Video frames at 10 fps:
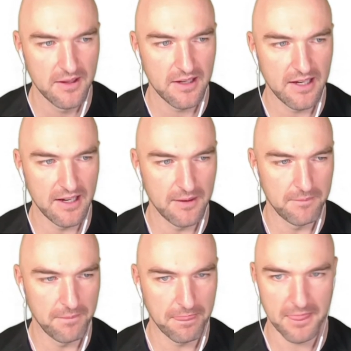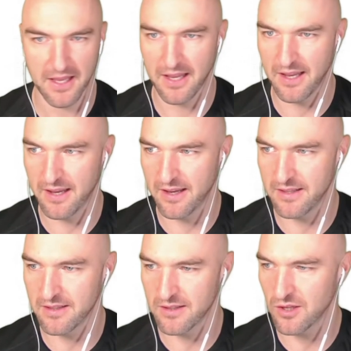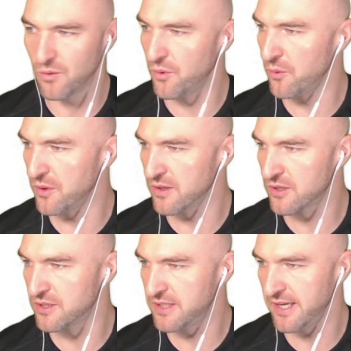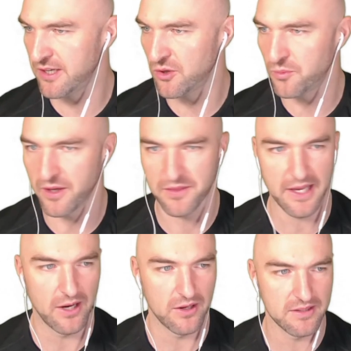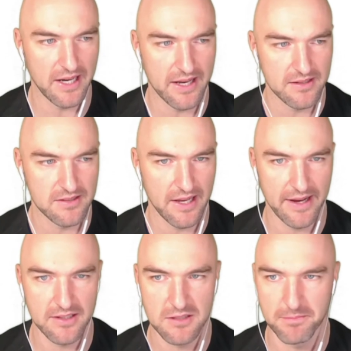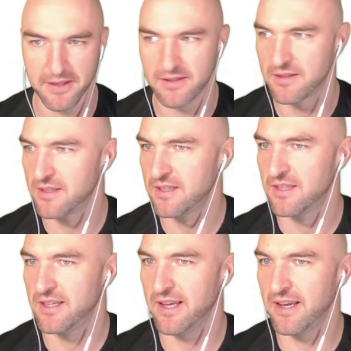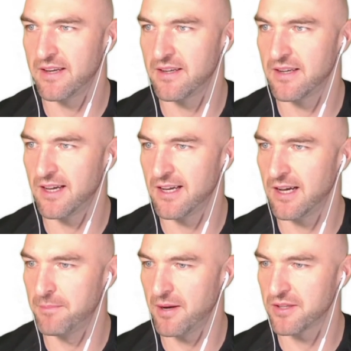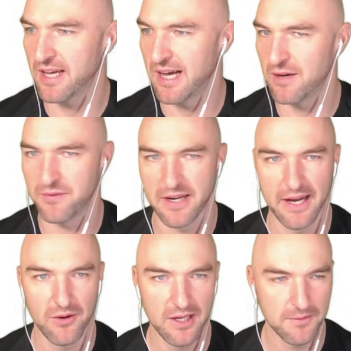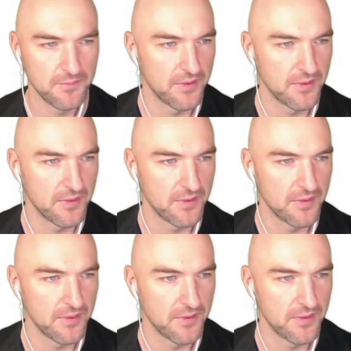And we will continue with our data science bit in about half an hour.